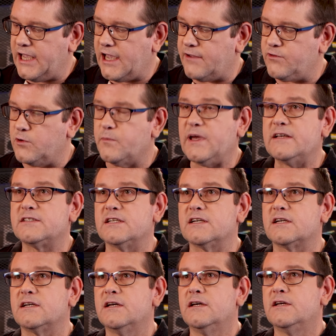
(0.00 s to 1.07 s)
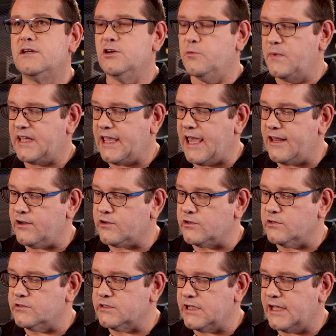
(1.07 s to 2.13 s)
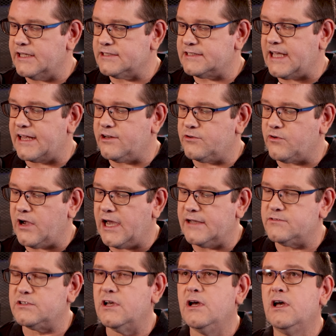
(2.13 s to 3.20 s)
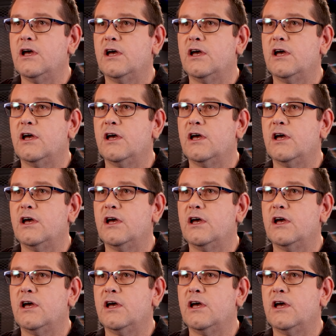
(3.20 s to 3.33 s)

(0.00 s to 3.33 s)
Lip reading: have your basic, mechanical SATA drives,